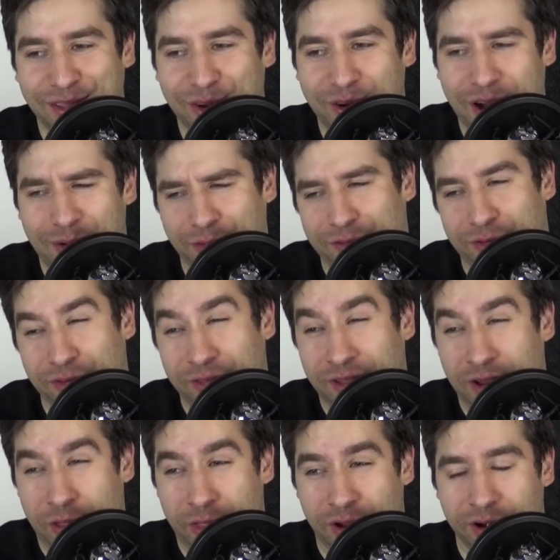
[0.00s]
into the crowd was the first
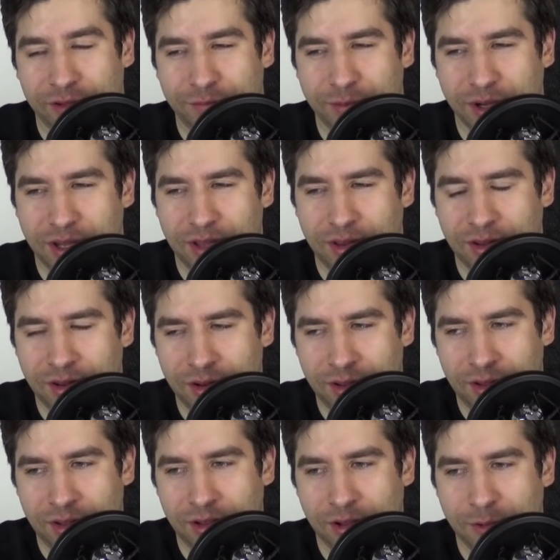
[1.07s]
thing I thought of, but
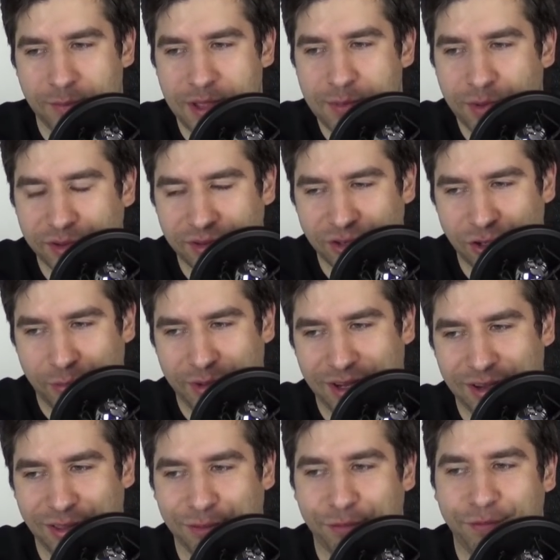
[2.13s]
Khabib wasn't jumping
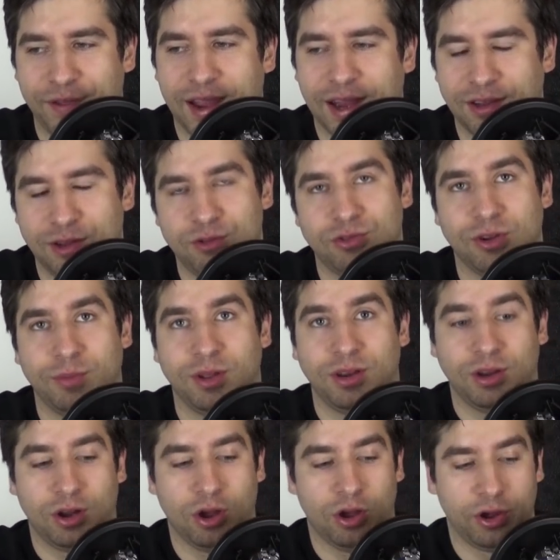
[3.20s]
into the fans, he was jumping
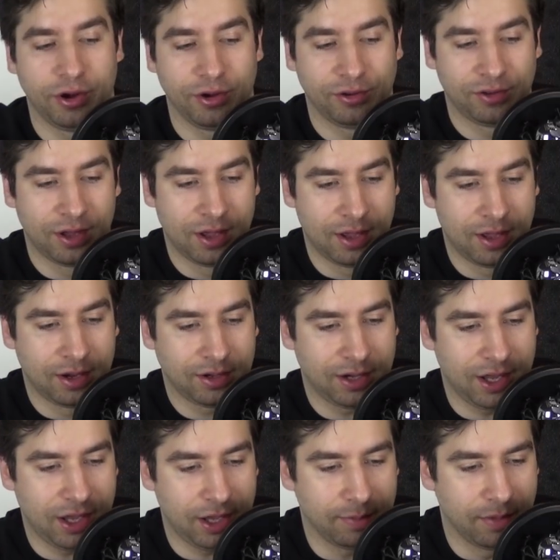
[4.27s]
into Conor's
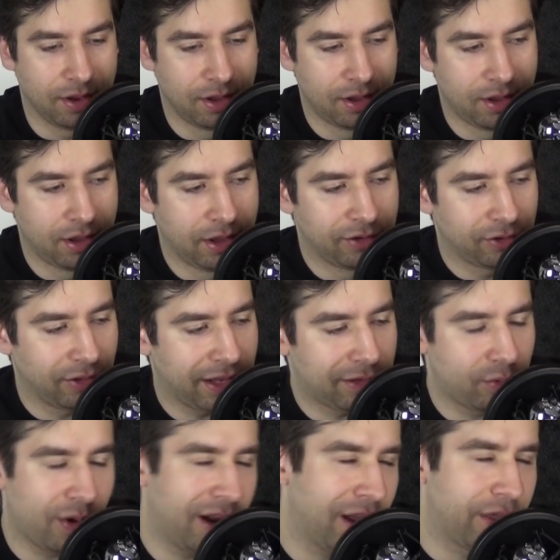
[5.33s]
team. So
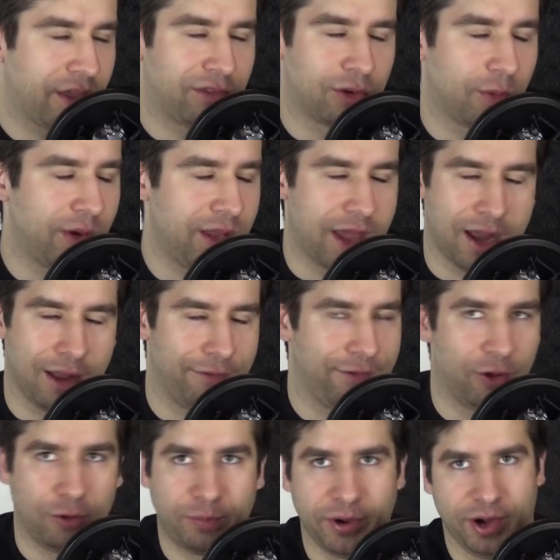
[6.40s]
that's why I think so many
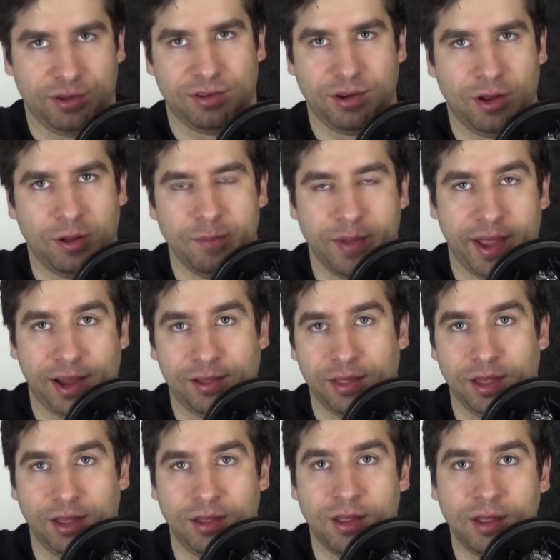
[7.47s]
NFL players can come back.
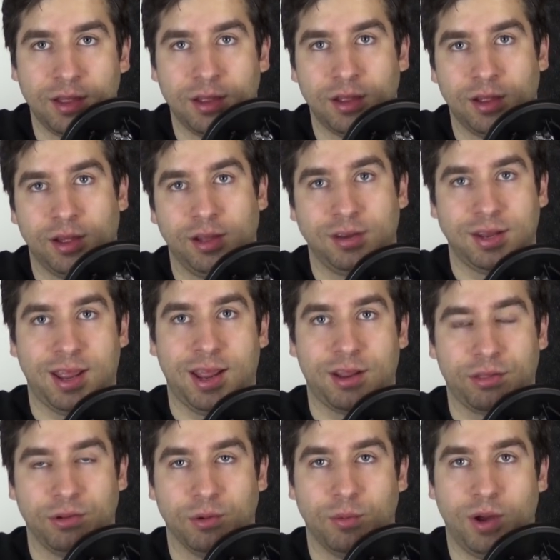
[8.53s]
They
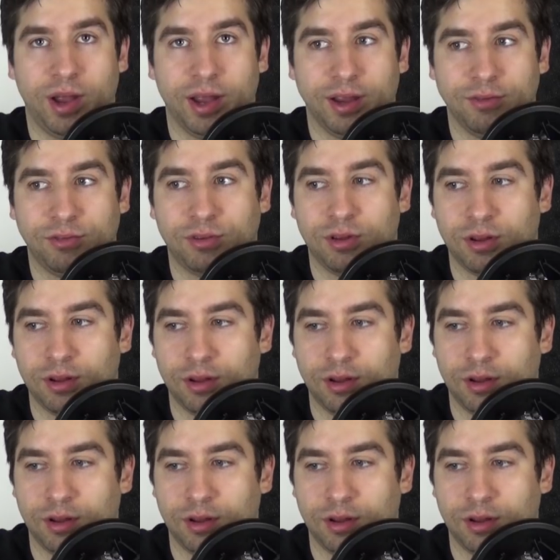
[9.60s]
attack their wives.